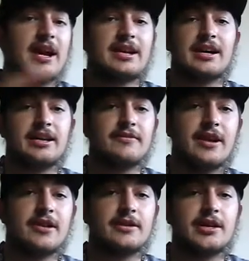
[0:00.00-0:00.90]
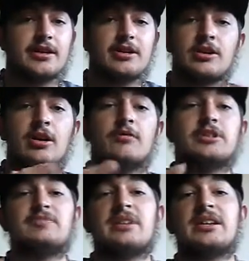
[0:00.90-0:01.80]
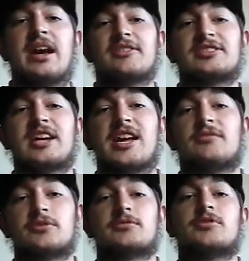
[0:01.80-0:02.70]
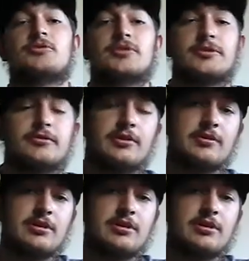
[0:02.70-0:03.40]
that kind of area, you can always meet outside of a grocery store.